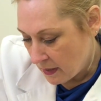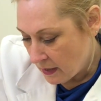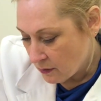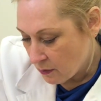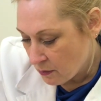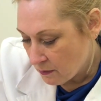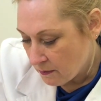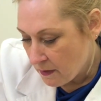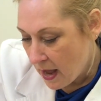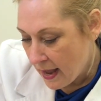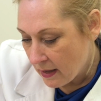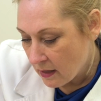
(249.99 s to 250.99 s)
ingrown
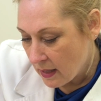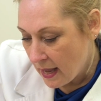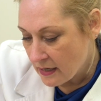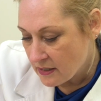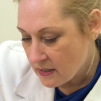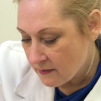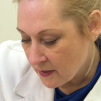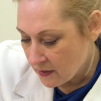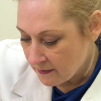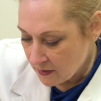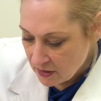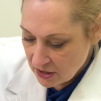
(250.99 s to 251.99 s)
file and just very,
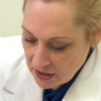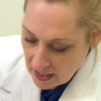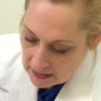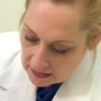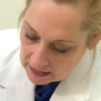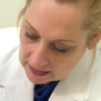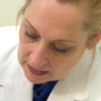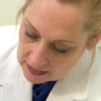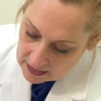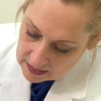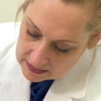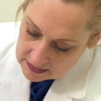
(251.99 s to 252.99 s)
very gently
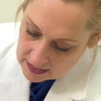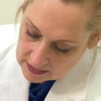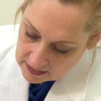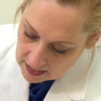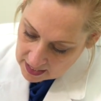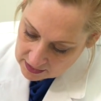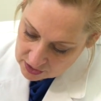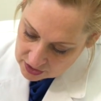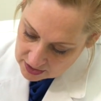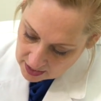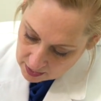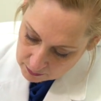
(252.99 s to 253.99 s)
take the edge
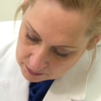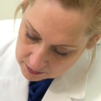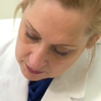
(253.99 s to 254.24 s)
down,